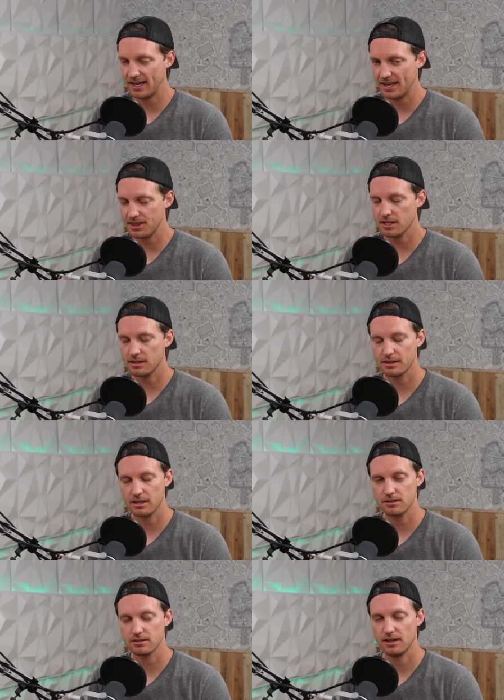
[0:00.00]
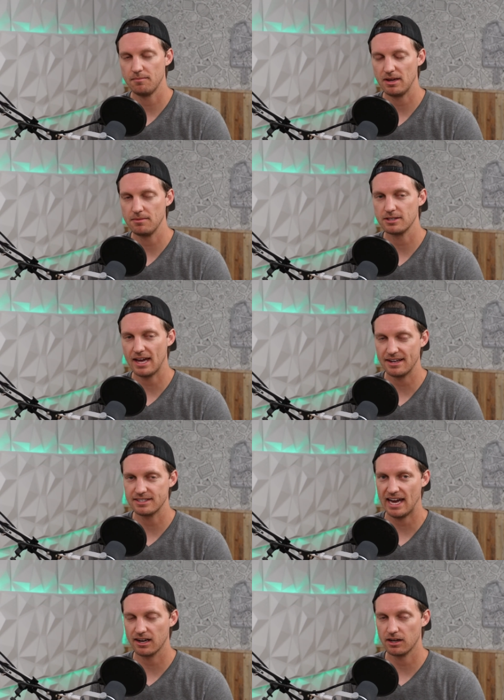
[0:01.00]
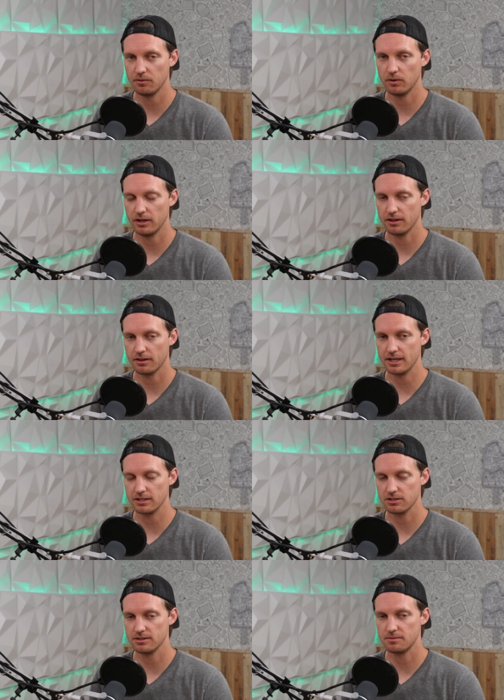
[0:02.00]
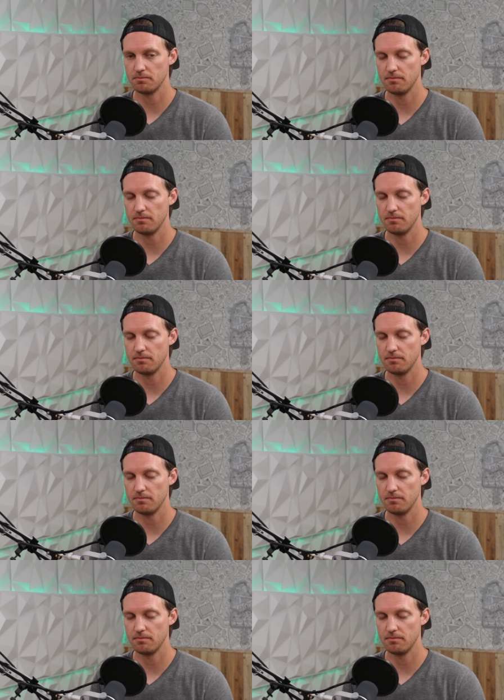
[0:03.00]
And I think that and maybe to tack on one other thing. So it's